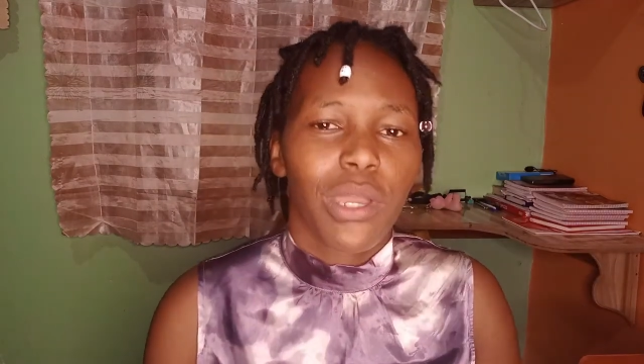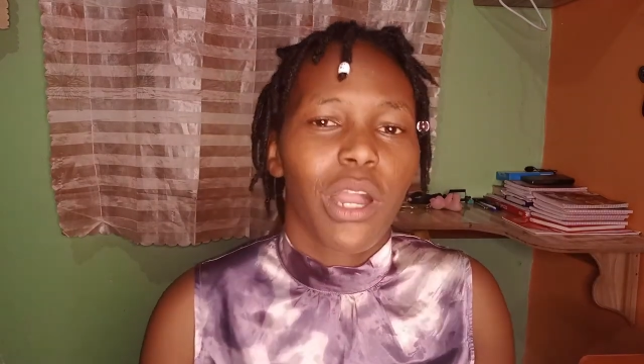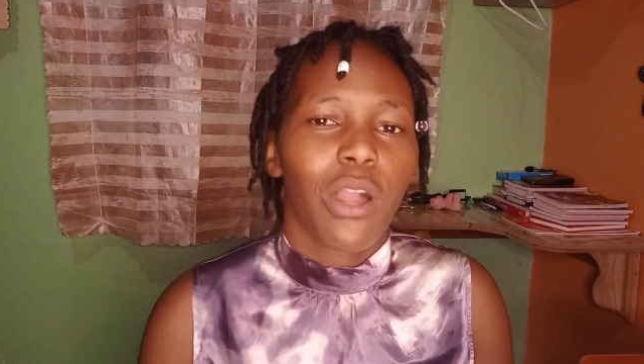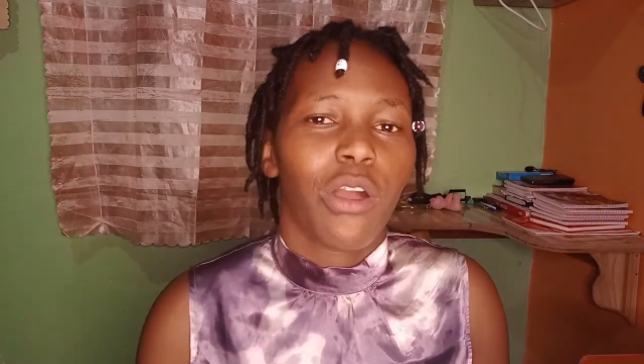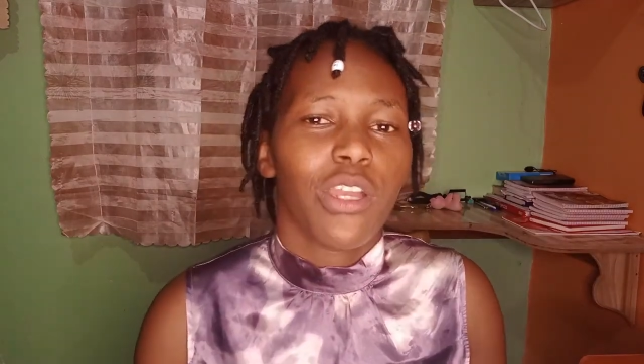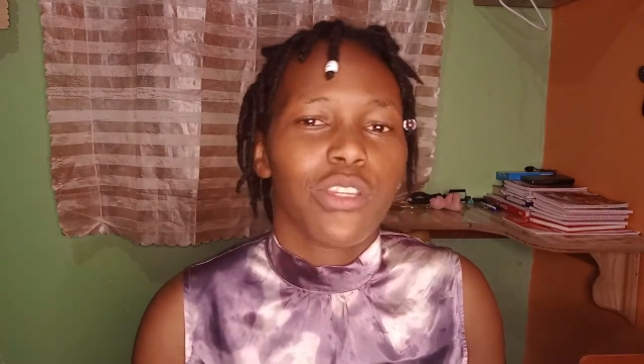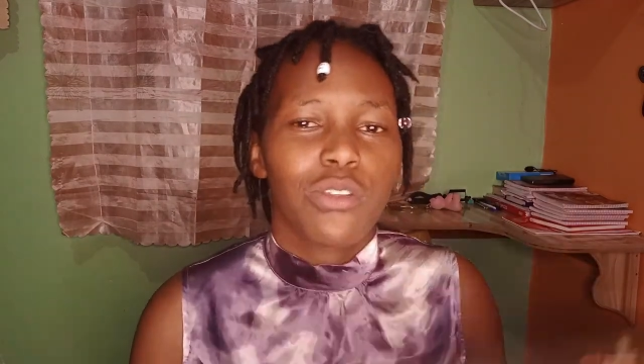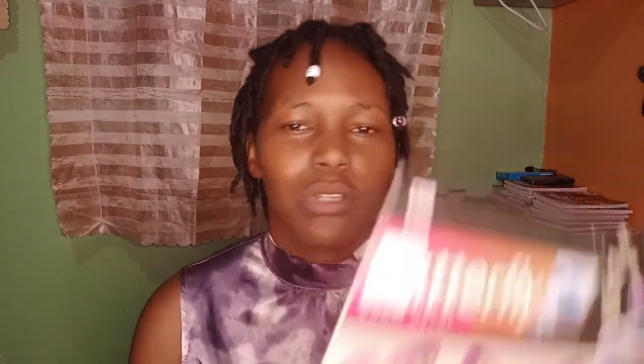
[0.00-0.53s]
We
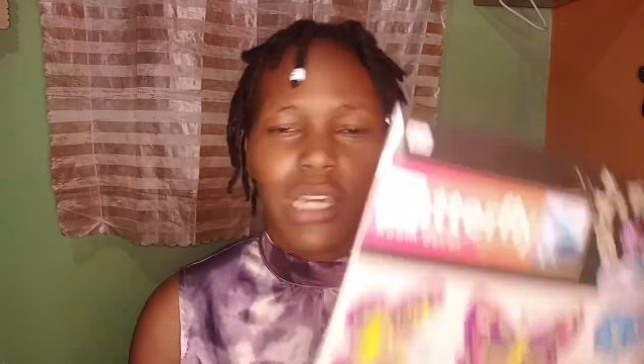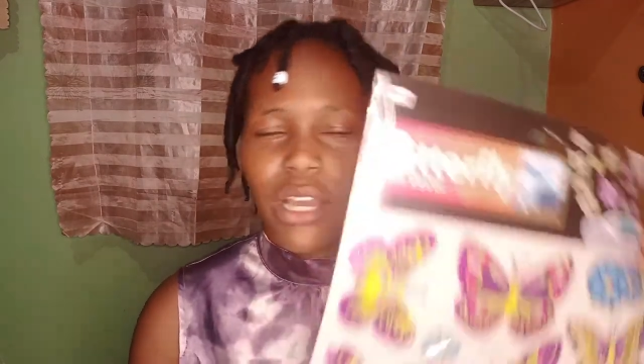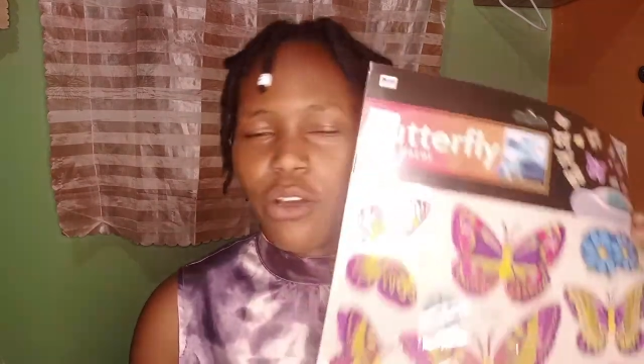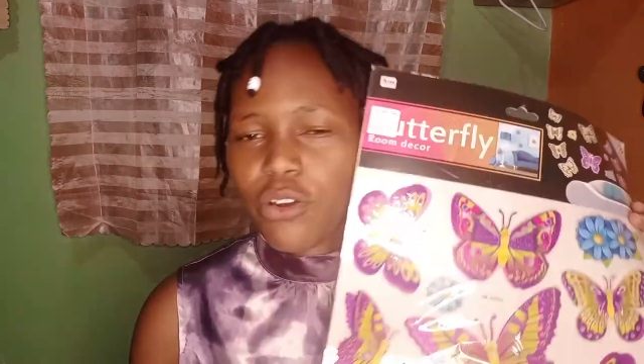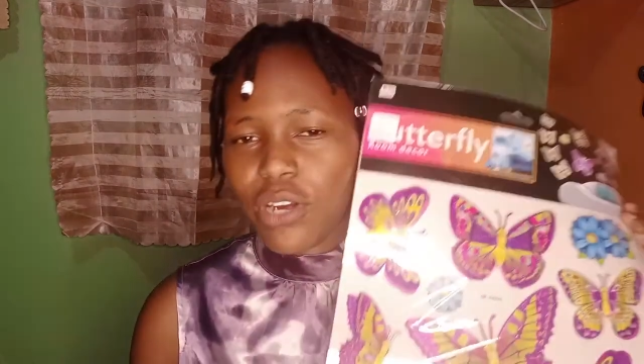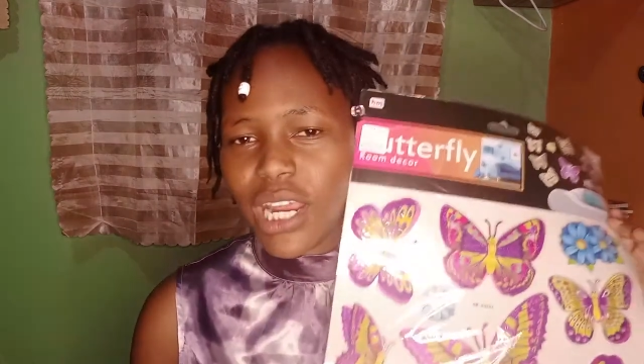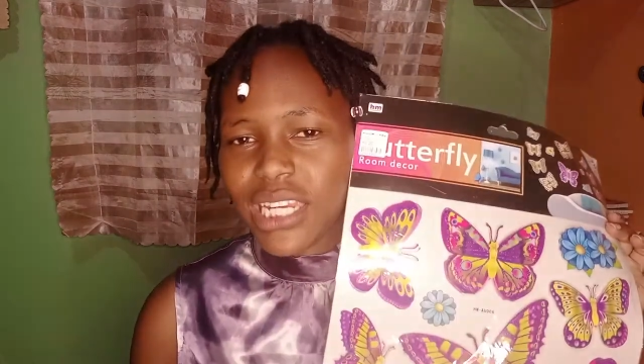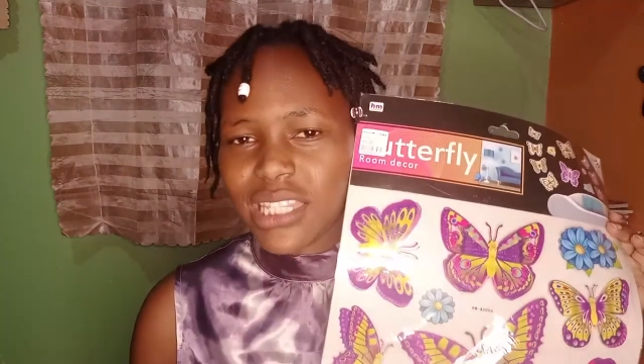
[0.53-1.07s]
are going to
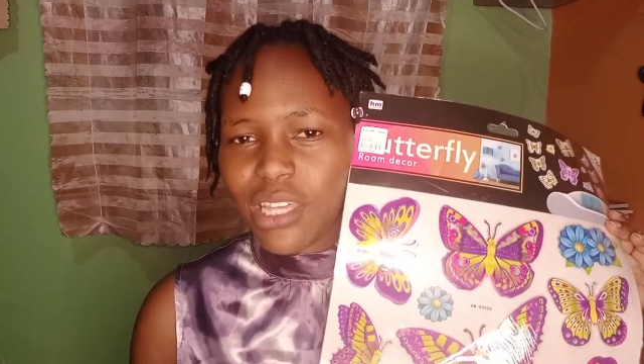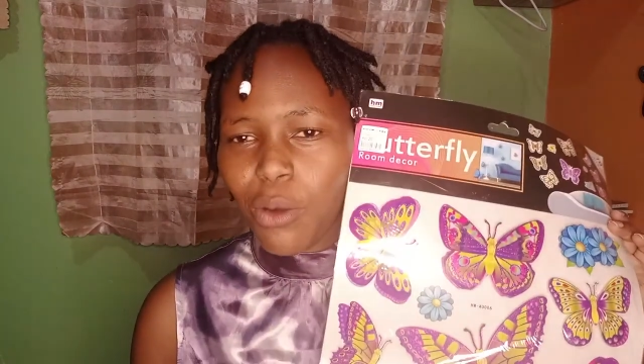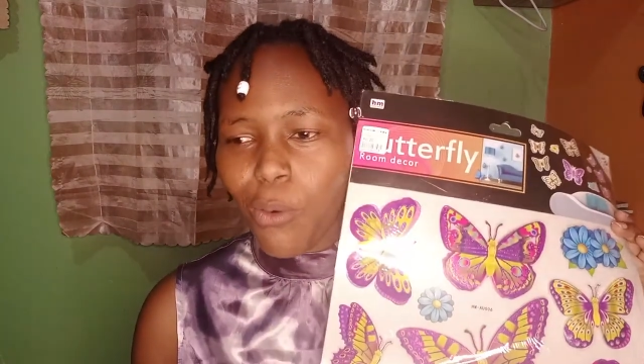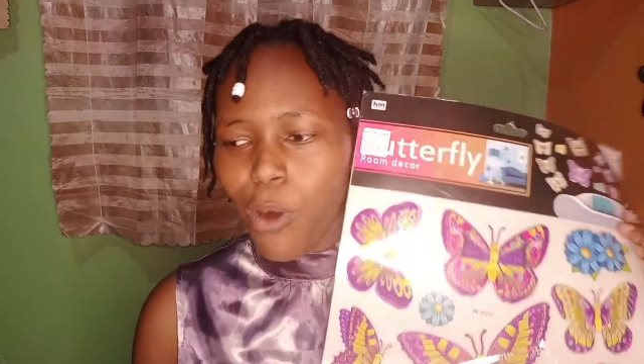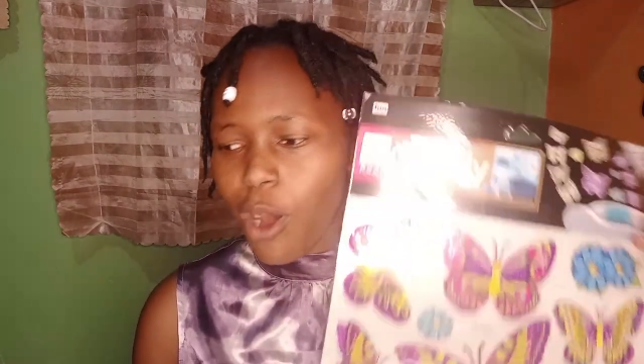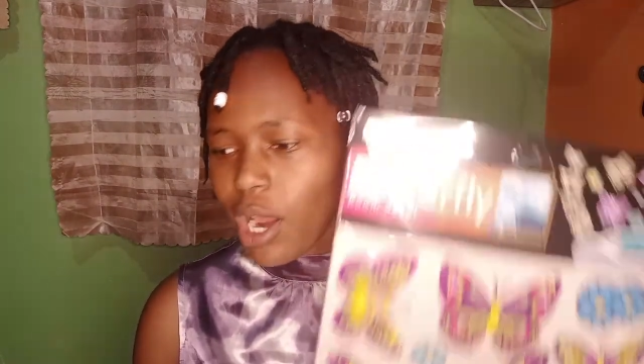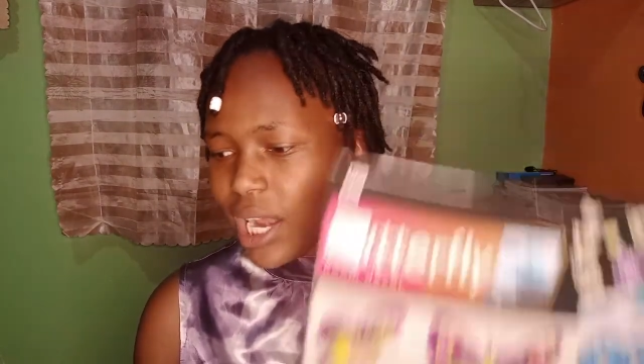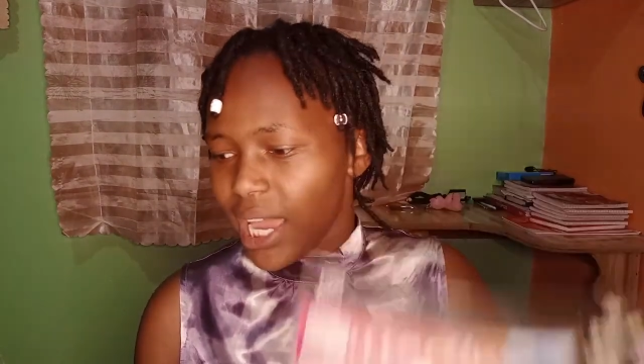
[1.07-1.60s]
decorate the
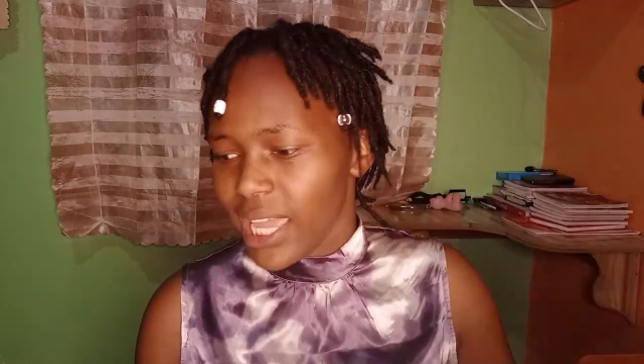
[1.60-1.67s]
wall